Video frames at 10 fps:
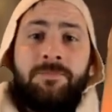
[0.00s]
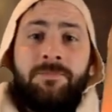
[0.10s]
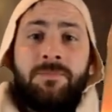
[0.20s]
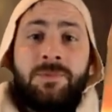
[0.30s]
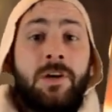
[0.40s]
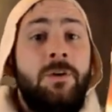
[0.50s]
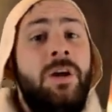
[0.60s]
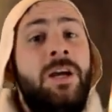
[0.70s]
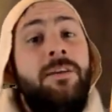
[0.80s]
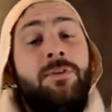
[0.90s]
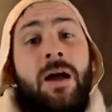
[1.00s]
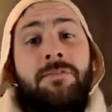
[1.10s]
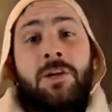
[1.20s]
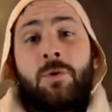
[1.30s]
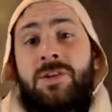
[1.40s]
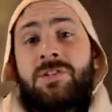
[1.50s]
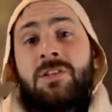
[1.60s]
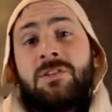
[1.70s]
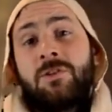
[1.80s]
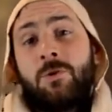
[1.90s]
So if you have any
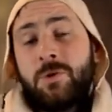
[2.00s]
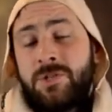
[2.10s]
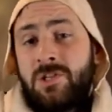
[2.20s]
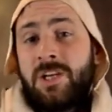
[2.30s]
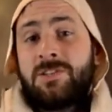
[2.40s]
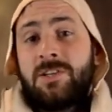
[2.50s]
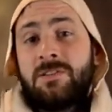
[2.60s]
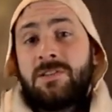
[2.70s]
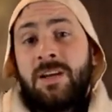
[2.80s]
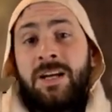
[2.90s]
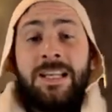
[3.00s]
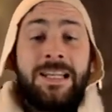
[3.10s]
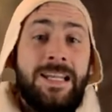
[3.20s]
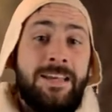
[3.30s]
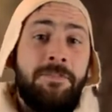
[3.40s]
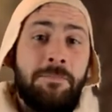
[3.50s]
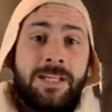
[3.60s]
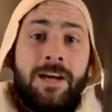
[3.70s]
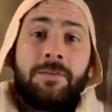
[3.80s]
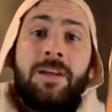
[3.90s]
questions or suggestions, leave them
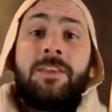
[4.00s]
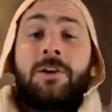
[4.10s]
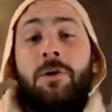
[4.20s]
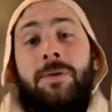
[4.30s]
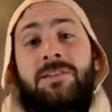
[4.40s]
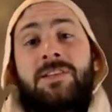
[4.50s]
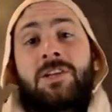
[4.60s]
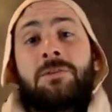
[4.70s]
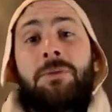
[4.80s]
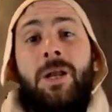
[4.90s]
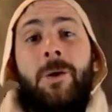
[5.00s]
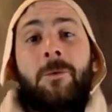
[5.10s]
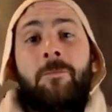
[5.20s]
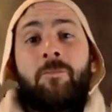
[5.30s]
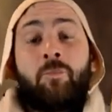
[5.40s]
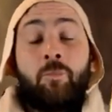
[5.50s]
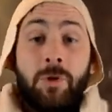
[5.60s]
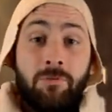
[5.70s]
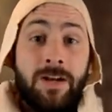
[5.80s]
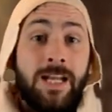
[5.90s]
down in the comments section below. We
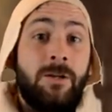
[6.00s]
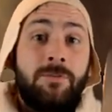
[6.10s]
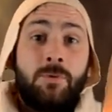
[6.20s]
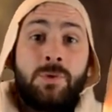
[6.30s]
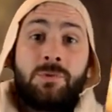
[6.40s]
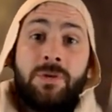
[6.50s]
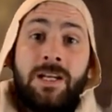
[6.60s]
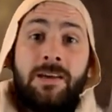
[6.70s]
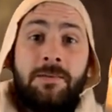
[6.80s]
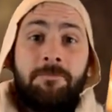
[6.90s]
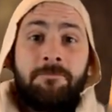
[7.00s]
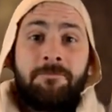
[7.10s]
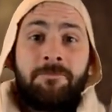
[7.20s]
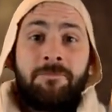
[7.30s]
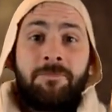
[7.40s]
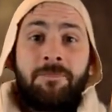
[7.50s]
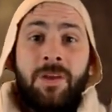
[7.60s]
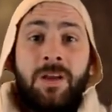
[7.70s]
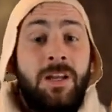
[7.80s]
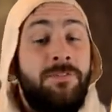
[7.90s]
really look forward to reading them.
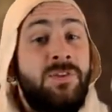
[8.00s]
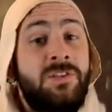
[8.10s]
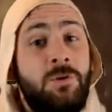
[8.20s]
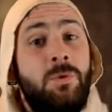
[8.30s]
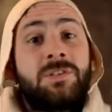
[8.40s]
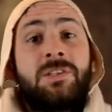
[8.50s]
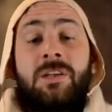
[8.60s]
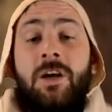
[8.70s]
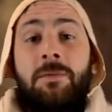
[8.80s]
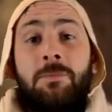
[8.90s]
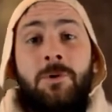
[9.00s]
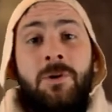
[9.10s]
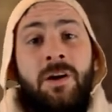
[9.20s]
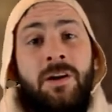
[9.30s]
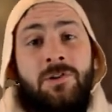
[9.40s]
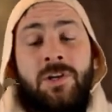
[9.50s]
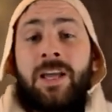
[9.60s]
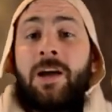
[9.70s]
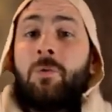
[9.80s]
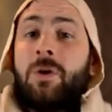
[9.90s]
And if you still wanted to learn more, check
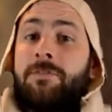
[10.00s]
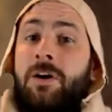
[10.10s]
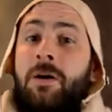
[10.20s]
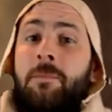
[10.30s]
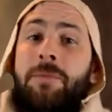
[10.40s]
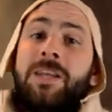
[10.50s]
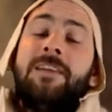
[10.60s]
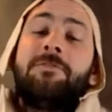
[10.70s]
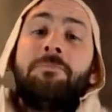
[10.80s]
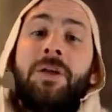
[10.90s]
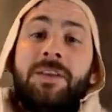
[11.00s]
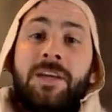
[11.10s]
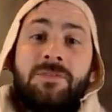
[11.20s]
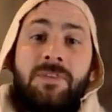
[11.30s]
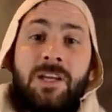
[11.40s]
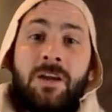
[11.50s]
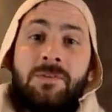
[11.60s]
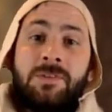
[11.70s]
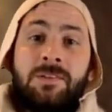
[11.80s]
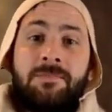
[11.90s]
out one of our Medieval Mondays
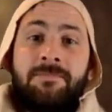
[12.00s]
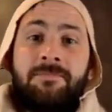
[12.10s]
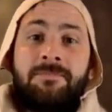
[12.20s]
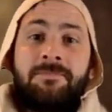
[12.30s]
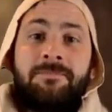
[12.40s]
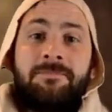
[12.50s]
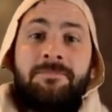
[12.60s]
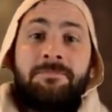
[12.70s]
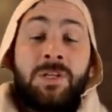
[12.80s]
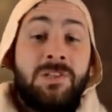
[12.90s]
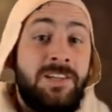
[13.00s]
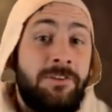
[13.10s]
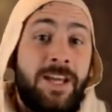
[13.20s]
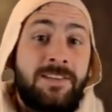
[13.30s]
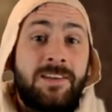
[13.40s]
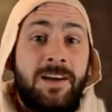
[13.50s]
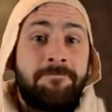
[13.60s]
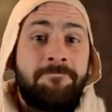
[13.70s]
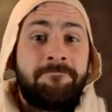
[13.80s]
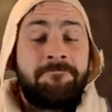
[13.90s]
videos. But until next time,
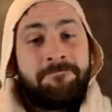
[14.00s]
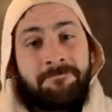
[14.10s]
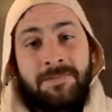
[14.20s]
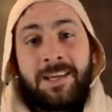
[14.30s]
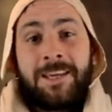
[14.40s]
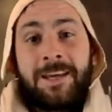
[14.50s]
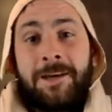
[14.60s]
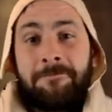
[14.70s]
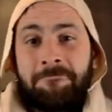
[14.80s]
take care.